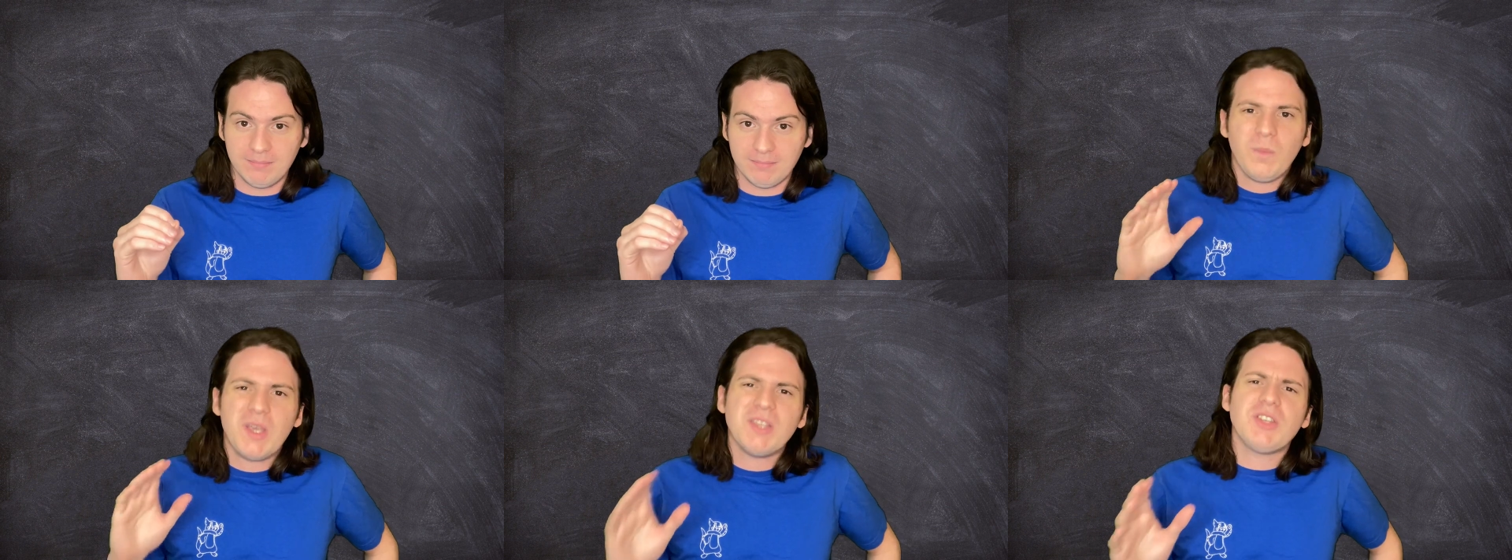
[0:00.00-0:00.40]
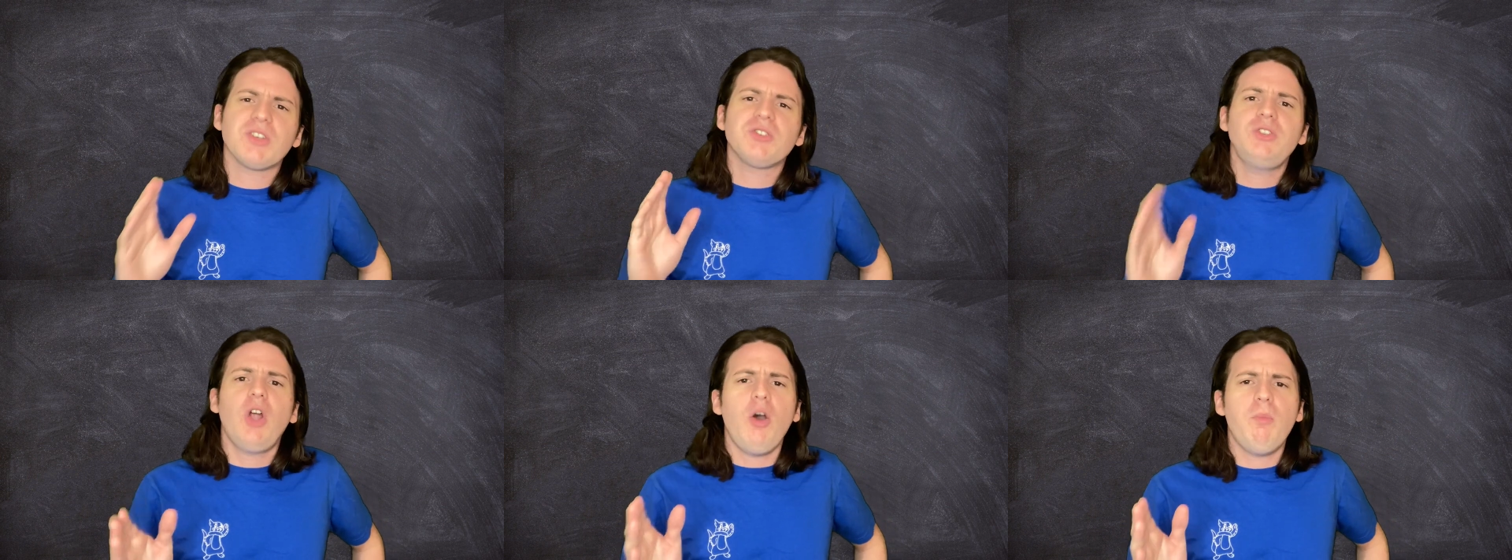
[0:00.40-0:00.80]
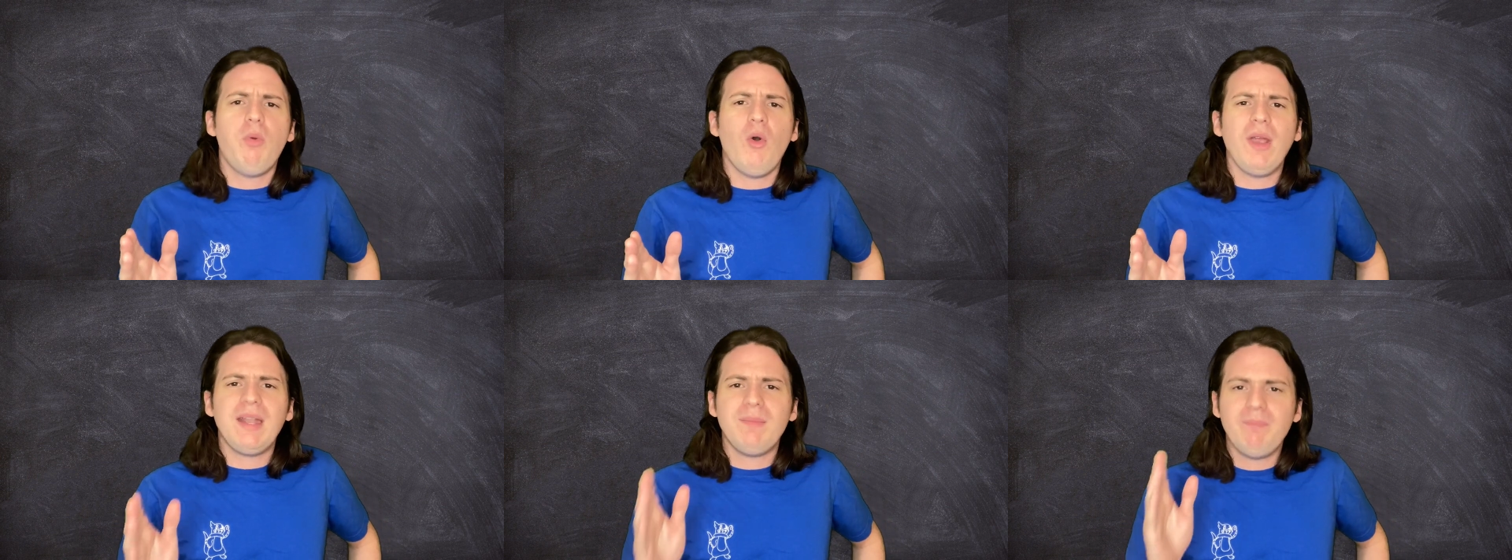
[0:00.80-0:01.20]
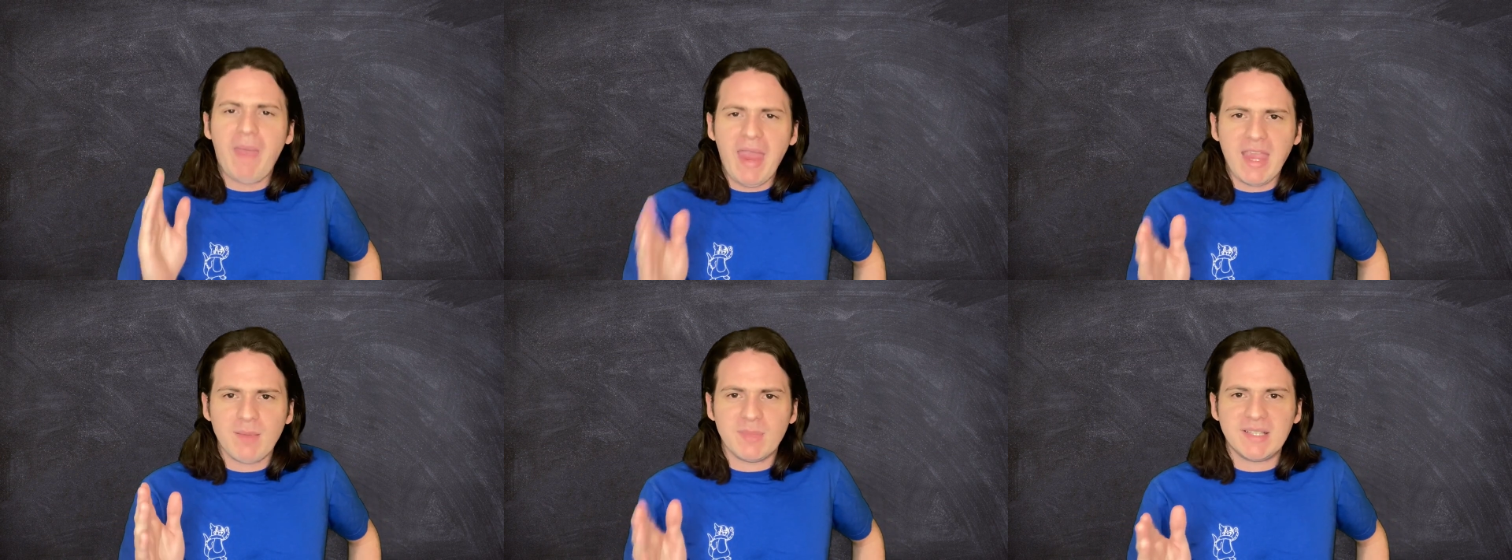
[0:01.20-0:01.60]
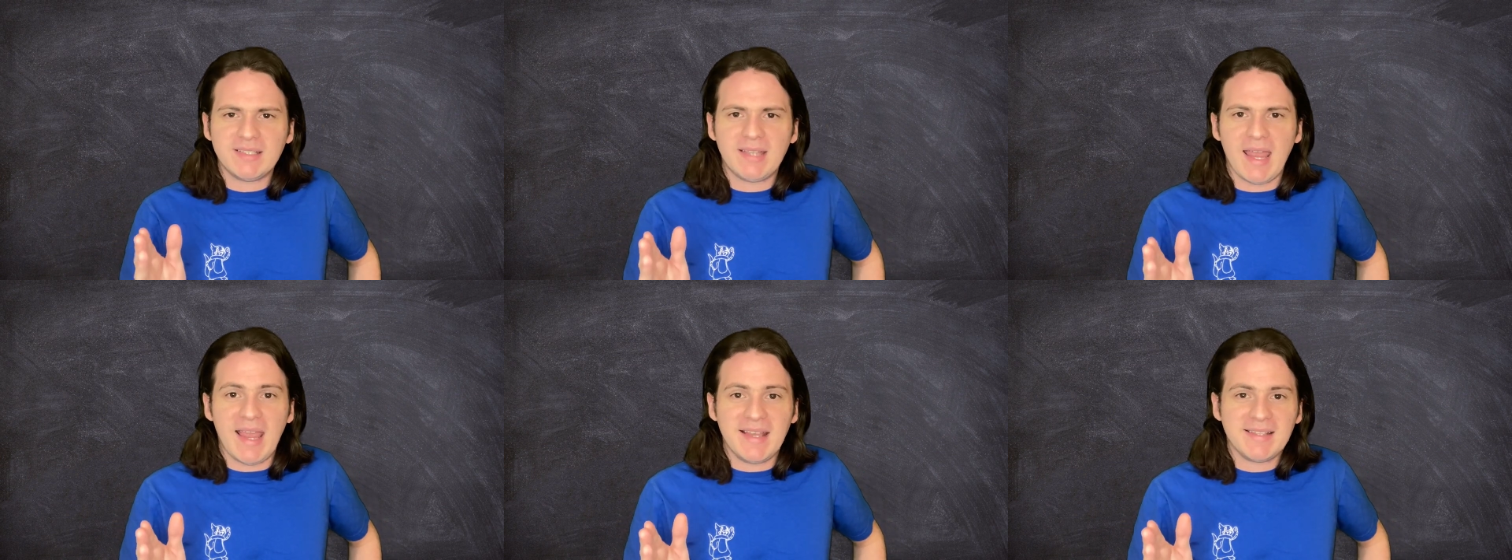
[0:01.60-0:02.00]
Because there's no point in making
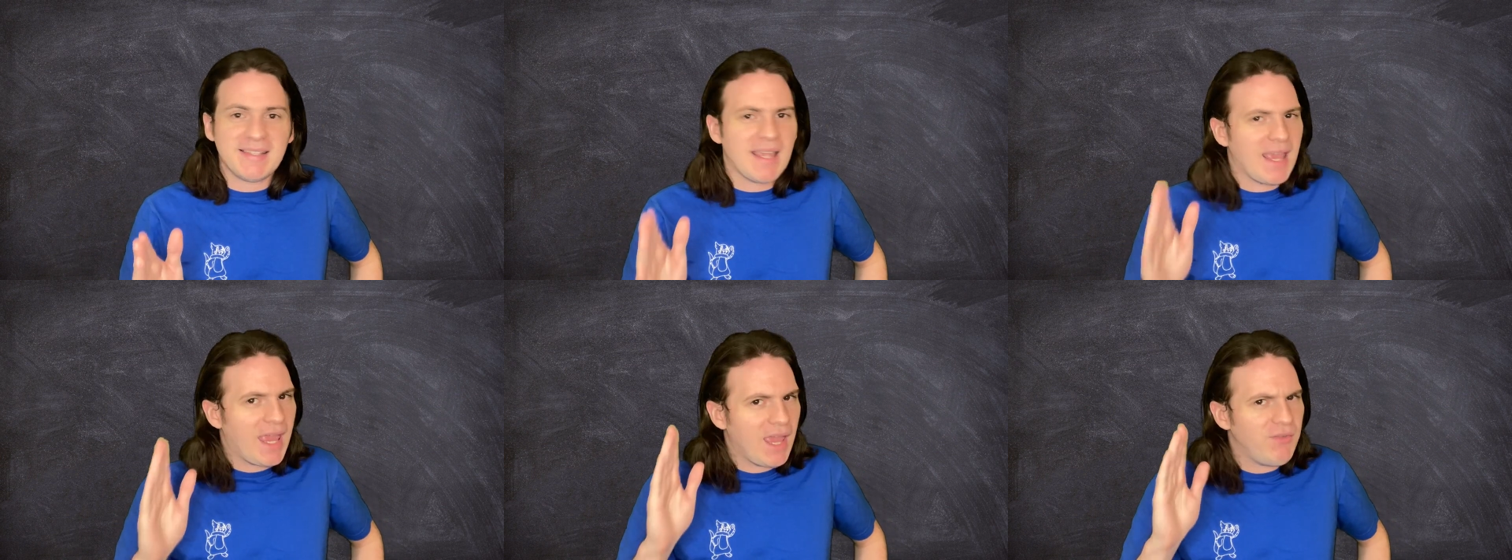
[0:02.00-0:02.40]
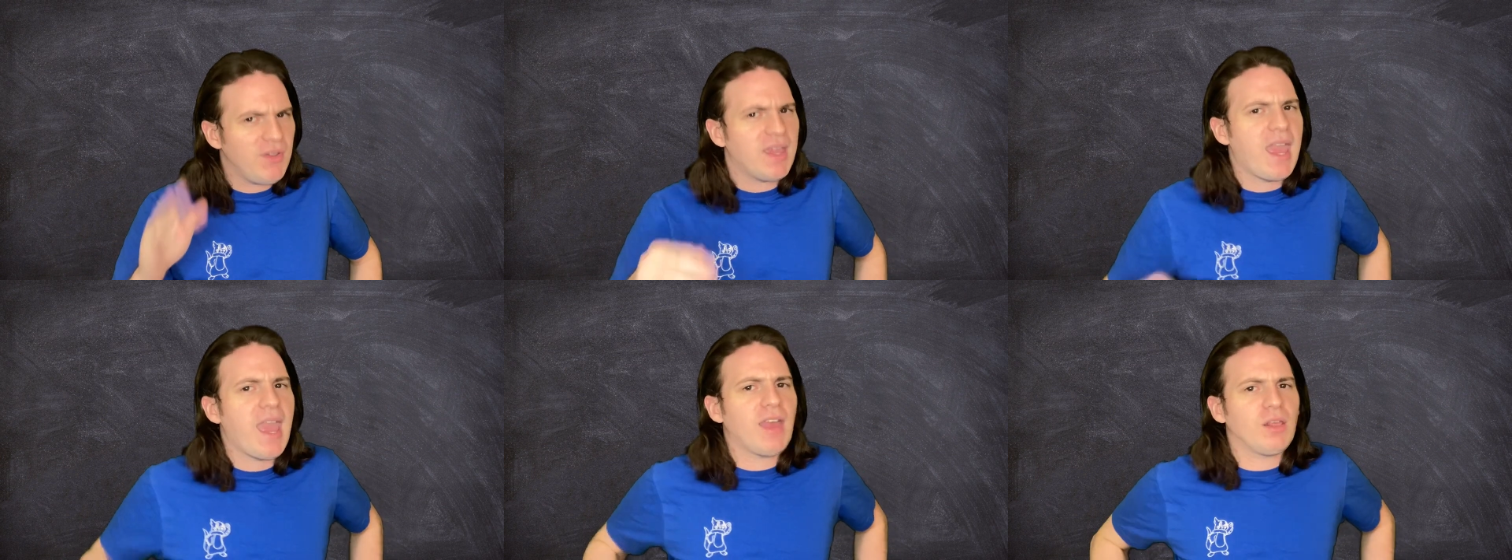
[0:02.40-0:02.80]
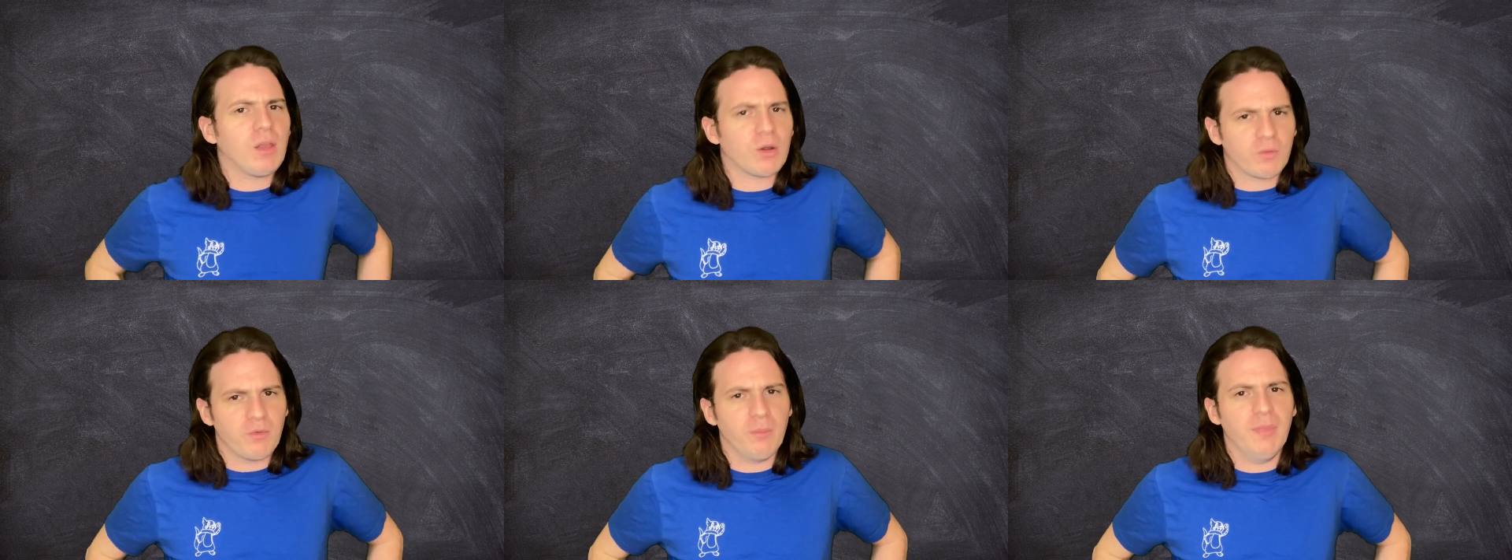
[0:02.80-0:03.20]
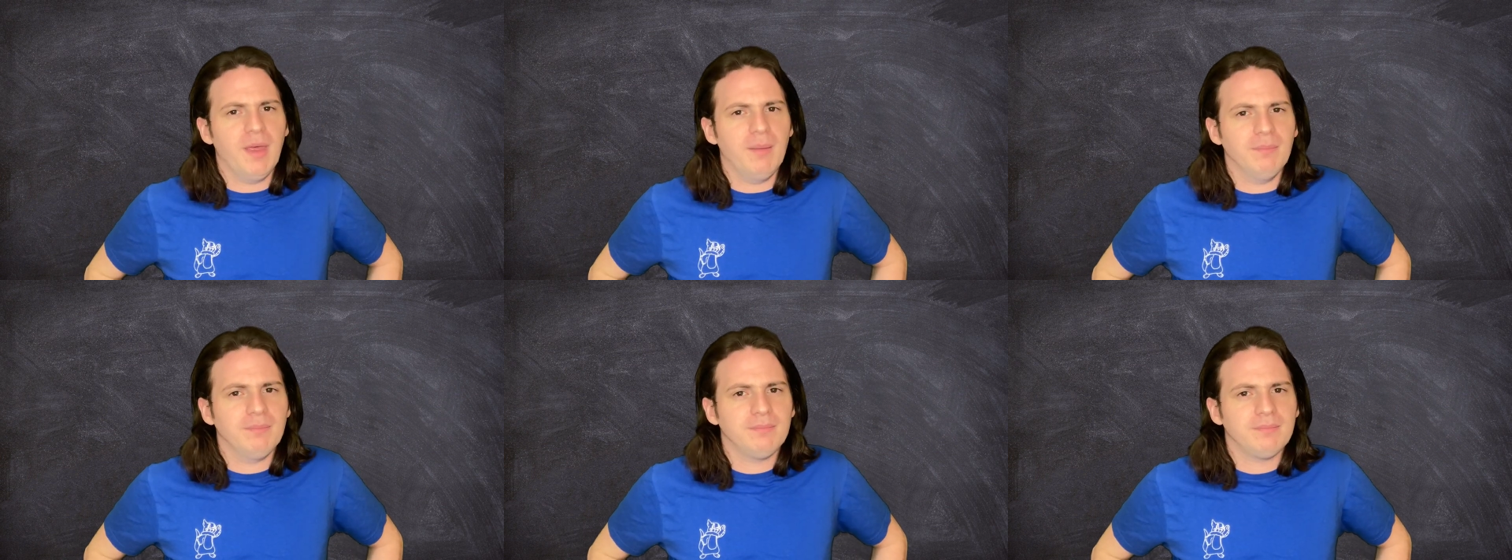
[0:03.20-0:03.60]
mistakes if you can't learn from them.